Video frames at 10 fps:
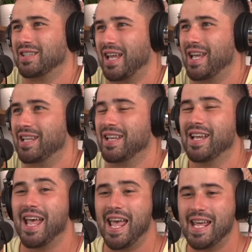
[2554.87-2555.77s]
the thing. Pulp.
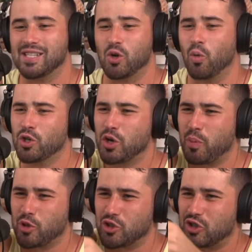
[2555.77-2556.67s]
Is once you
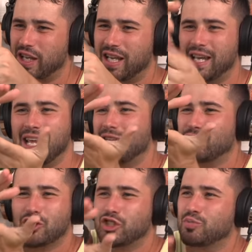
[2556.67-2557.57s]
put your dick in, it'll
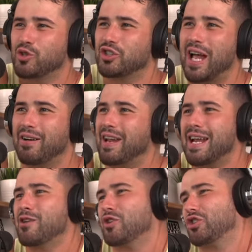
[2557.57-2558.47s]
just smush down, and
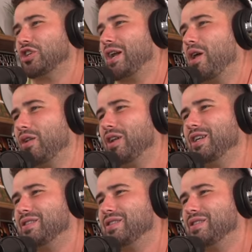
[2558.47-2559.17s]
now you just gotta.